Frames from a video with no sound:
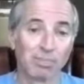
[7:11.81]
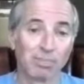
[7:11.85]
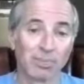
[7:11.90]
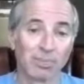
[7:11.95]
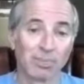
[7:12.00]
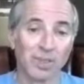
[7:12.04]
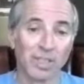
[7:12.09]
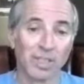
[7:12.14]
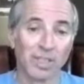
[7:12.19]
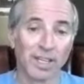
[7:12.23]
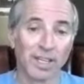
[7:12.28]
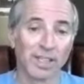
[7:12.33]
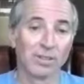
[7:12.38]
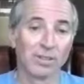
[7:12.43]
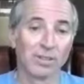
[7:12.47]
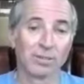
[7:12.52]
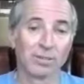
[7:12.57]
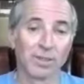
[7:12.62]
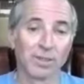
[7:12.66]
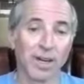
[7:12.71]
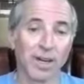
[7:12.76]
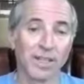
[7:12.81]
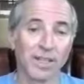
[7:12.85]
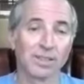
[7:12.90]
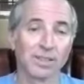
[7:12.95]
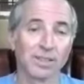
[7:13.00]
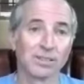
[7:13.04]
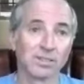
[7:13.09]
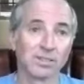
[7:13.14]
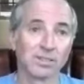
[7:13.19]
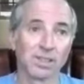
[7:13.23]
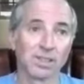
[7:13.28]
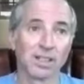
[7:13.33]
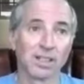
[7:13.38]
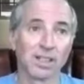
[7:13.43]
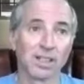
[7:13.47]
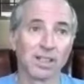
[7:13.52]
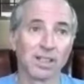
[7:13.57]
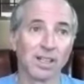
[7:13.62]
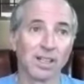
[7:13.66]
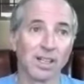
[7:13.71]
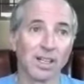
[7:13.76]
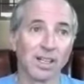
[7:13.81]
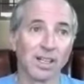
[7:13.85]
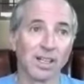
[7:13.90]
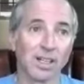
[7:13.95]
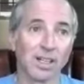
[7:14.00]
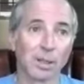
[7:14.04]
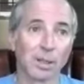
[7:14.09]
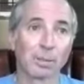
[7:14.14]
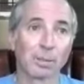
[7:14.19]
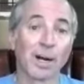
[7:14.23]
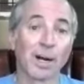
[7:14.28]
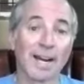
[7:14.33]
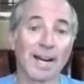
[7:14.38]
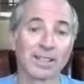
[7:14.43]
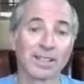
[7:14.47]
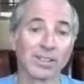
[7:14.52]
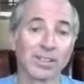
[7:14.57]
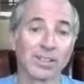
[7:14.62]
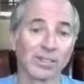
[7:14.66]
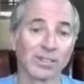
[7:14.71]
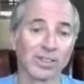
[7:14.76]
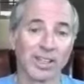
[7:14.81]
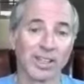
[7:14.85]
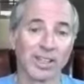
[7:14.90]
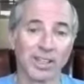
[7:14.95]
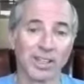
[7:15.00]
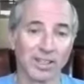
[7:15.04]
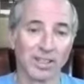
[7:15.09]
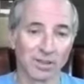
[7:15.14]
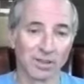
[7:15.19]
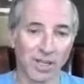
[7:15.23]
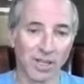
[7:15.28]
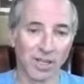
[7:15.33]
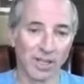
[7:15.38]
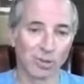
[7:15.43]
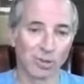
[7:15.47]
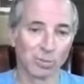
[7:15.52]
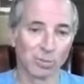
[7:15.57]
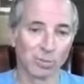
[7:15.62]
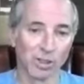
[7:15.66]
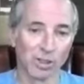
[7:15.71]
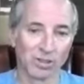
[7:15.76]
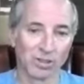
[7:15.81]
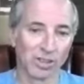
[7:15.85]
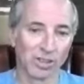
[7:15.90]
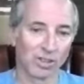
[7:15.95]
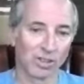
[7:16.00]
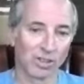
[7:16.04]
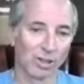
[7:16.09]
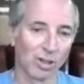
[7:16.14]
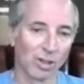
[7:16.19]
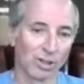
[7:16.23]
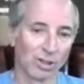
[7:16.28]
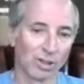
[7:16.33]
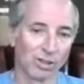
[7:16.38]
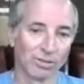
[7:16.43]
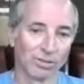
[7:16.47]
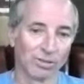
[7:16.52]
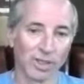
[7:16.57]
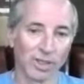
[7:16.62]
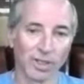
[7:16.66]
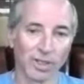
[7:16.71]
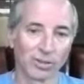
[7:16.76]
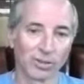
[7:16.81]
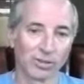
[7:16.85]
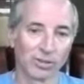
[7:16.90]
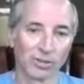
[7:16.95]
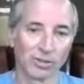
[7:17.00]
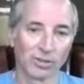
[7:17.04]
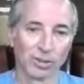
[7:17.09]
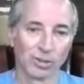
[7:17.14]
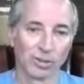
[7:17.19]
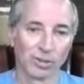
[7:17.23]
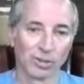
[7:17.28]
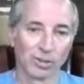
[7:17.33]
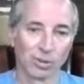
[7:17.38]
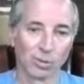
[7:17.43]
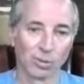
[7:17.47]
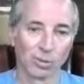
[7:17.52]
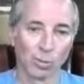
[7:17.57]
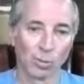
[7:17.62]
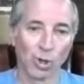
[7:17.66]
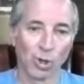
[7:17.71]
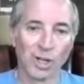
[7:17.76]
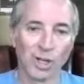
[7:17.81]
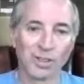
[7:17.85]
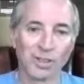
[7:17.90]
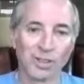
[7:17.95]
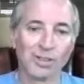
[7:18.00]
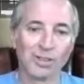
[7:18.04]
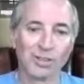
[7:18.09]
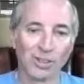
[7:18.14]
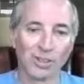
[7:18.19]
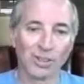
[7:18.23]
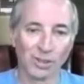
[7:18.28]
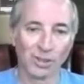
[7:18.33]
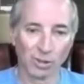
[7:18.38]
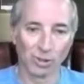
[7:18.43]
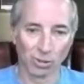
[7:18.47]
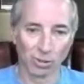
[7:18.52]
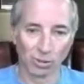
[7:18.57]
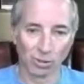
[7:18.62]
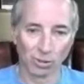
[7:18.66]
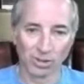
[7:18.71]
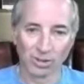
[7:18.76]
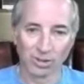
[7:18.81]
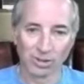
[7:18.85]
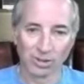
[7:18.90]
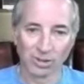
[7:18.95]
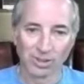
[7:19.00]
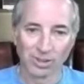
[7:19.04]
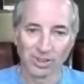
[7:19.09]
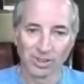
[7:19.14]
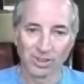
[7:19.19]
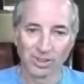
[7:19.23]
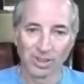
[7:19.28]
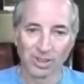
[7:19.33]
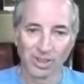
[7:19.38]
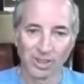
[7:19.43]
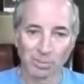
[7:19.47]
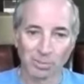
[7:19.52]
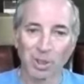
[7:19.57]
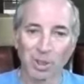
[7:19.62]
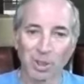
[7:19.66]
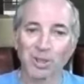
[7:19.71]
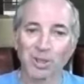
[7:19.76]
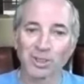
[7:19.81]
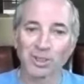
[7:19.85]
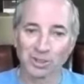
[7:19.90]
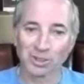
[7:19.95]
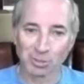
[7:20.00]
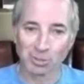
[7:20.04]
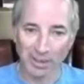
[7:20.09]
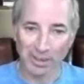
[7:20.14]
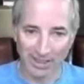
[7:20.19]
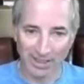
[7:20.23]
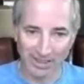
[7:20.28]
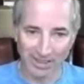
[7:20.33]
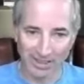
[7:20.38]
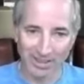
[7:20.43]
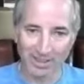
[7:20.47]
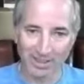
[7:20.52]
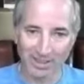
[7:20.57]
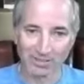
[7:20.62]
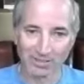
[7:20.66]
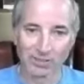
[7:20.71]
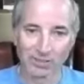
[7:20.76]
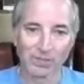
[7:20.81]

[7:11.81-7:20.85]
they invite a practice and an engagement that all of us want to participate in,